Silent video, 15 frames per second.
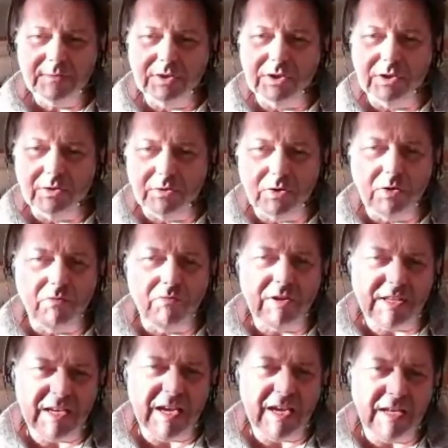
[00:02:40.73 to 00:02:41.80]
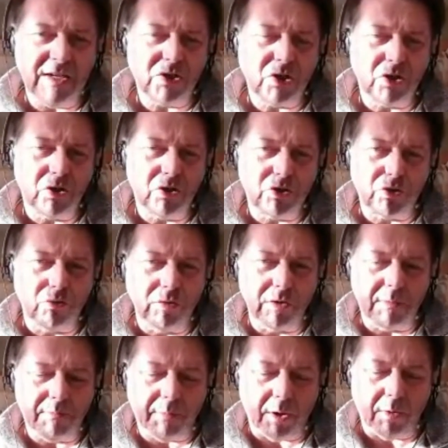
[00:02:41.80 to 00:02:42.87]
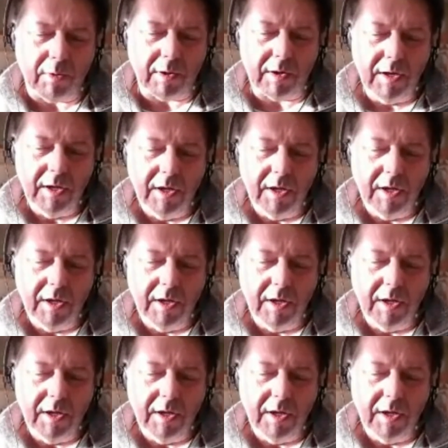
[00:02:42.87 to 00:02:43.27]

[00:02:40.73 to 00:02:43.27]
to to retain its control and power.